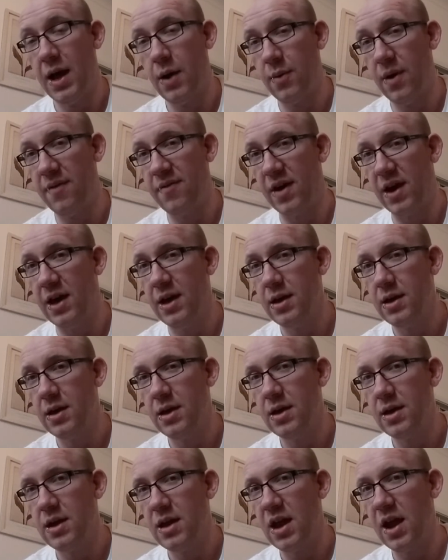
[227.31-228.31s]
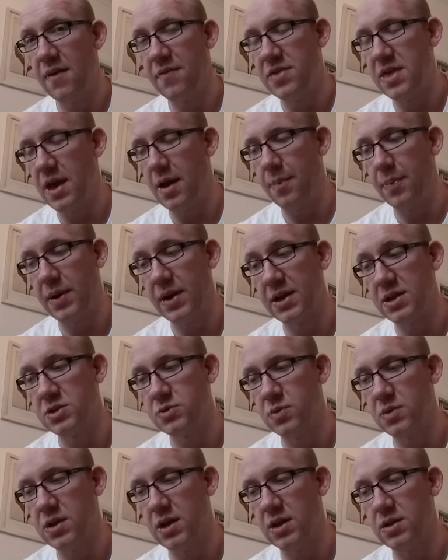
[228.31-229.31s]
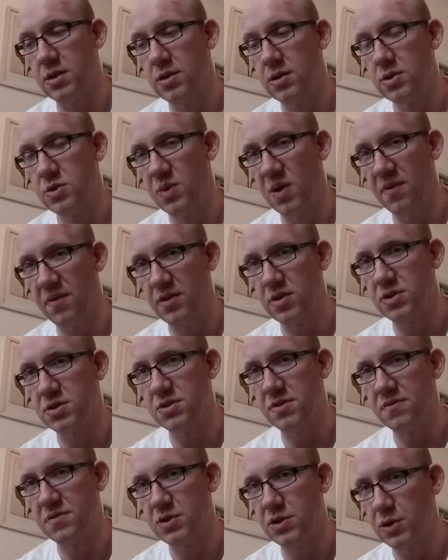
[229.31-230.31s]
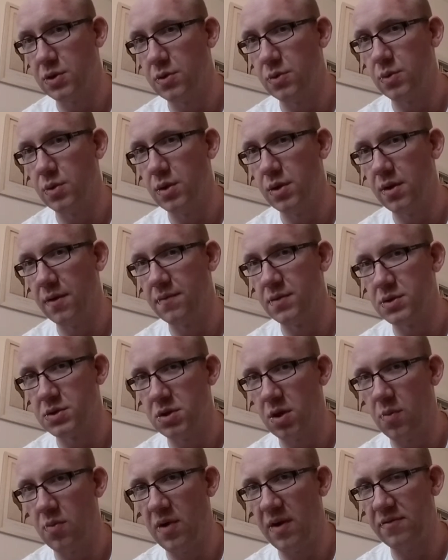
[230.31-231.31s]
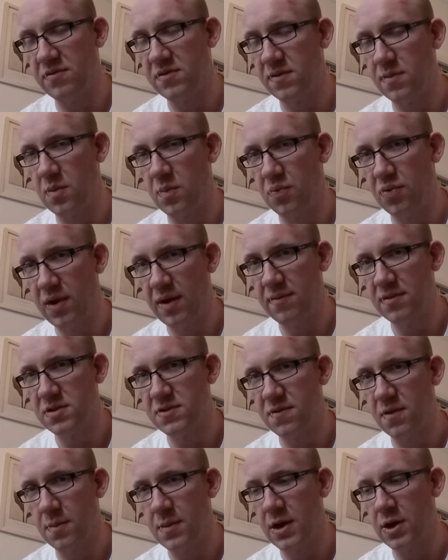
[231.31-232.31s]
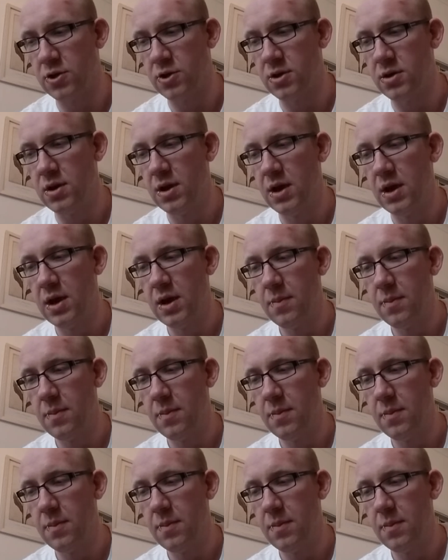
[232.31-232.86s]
However, if they are placed within 12 inches of 2 of the Storm Ravens from the previous formation,